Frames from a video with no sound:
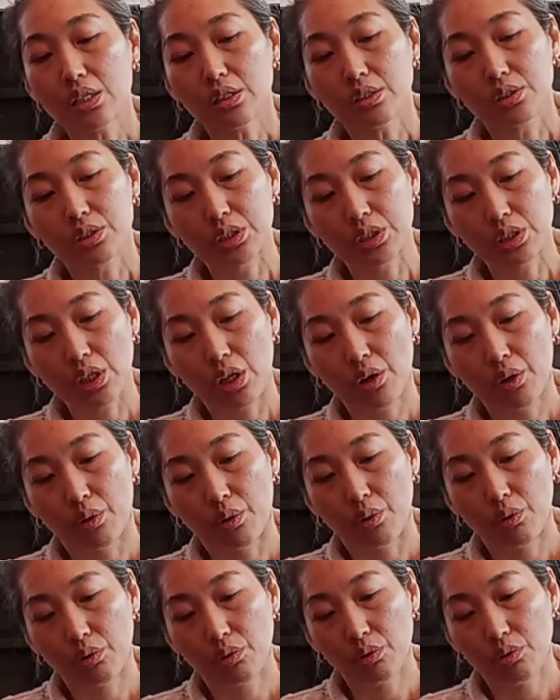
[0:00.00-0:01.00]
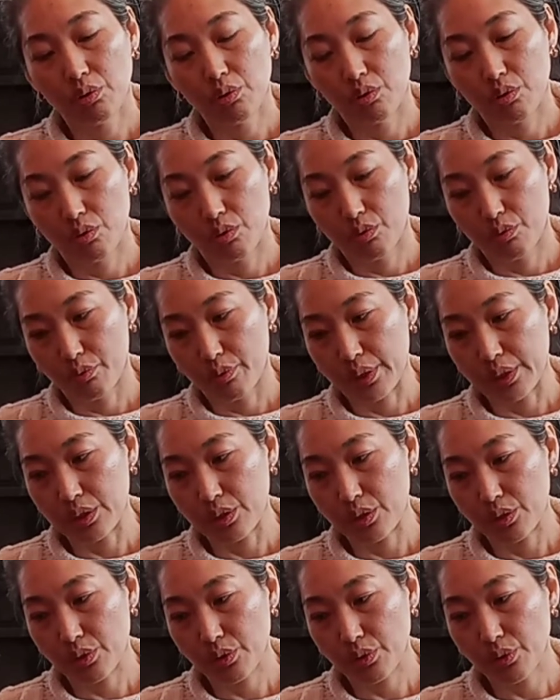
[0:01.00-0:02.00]
So when
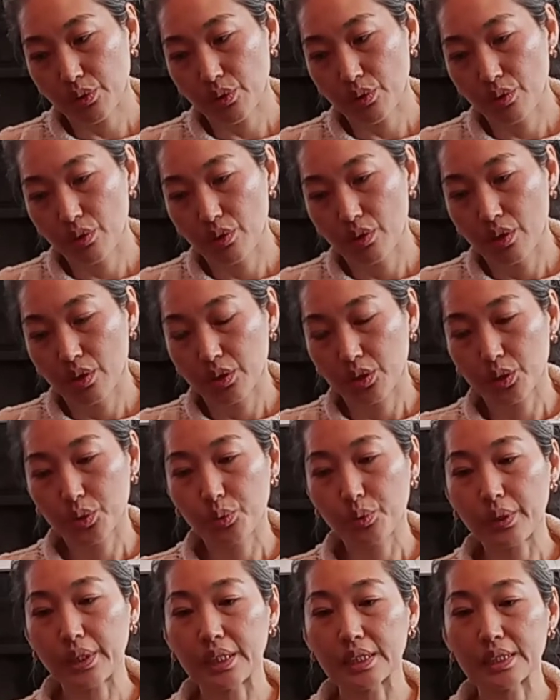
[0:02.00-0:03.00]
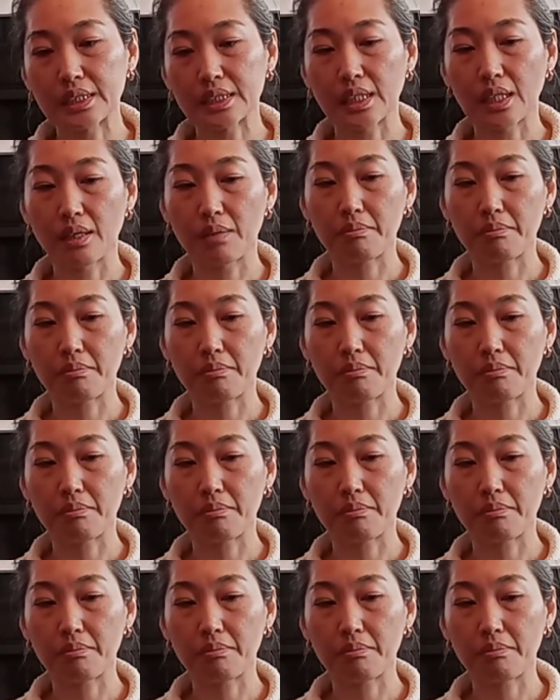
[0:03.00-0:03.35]
you twist,